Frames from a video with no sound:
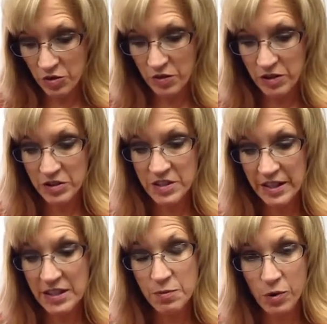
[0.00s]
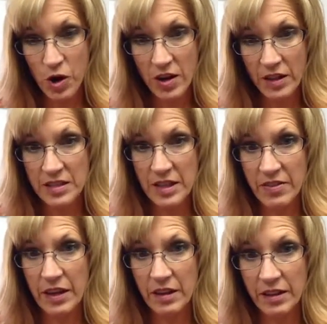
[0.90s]
there's 6 products in
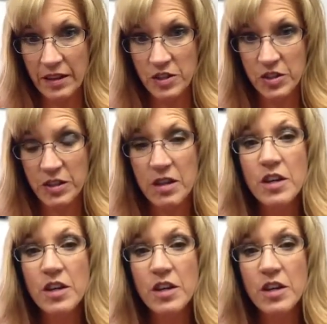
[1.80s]
that collection.